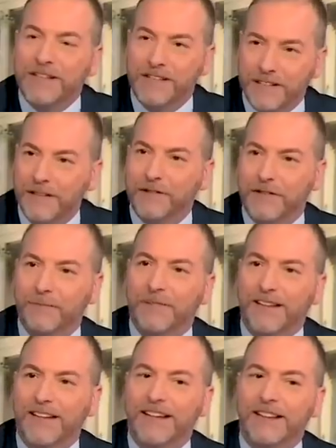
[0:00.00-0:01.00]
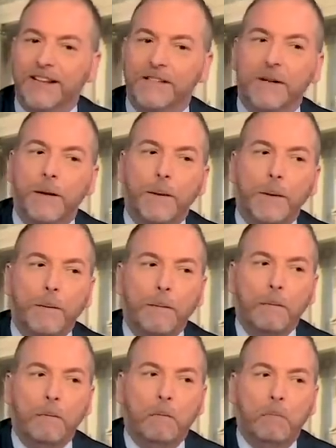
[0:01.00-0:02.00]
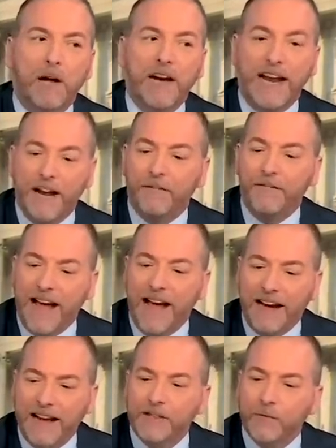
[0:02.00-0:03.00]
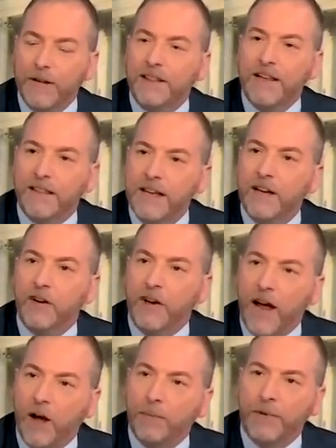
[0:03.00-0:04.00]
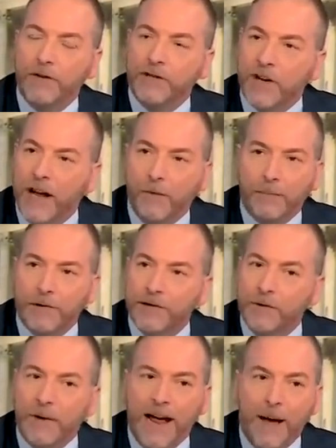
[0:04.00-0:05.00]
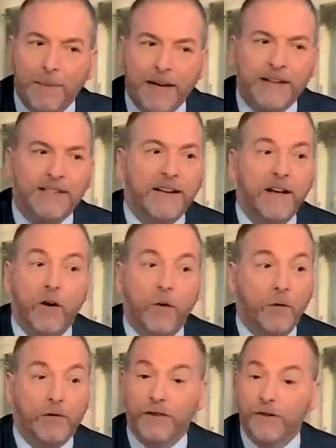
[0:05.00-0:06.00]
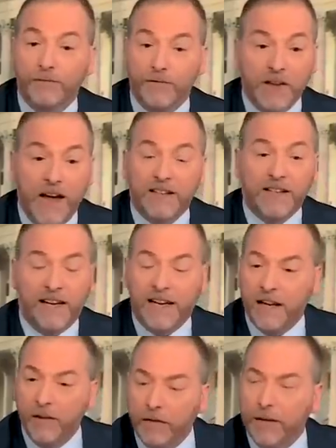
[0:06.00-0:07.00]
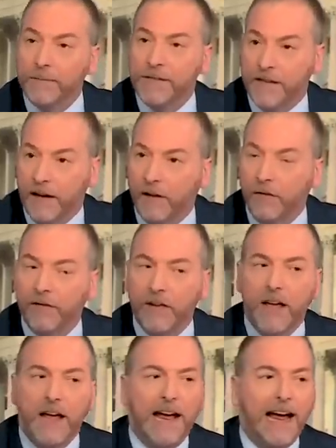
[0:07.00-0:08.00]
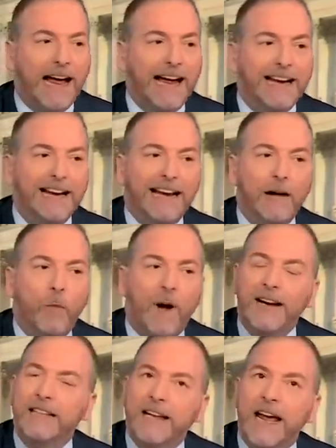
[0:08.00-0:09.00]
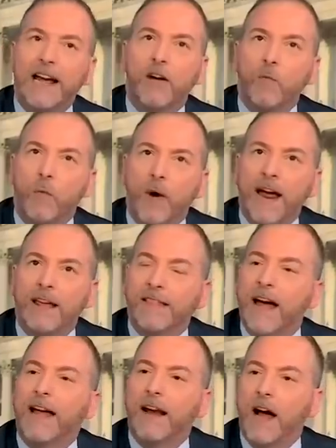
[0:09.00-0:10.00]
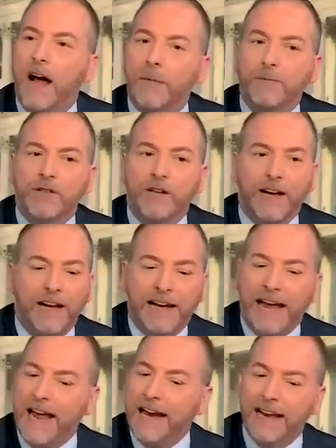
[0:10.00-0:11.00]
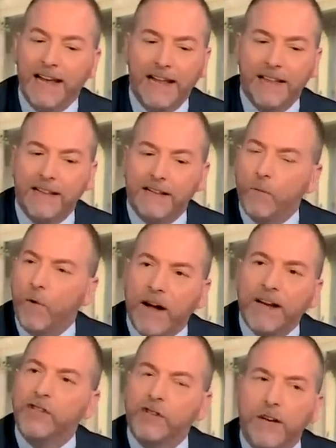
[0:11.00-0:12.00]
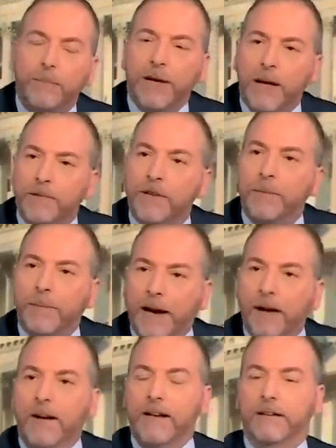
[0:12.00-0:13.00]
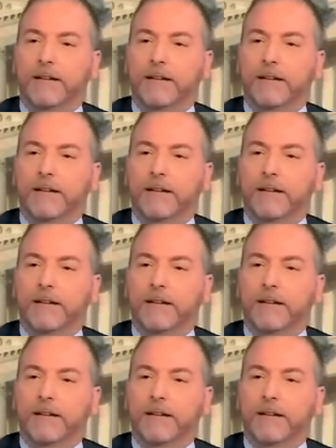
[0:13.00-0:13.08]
is consider something like this. But if that is what they think could help their child pursue happiness or they're not to kill themselves, I, why take away that option? Again, why shouldn't it be up to the parent?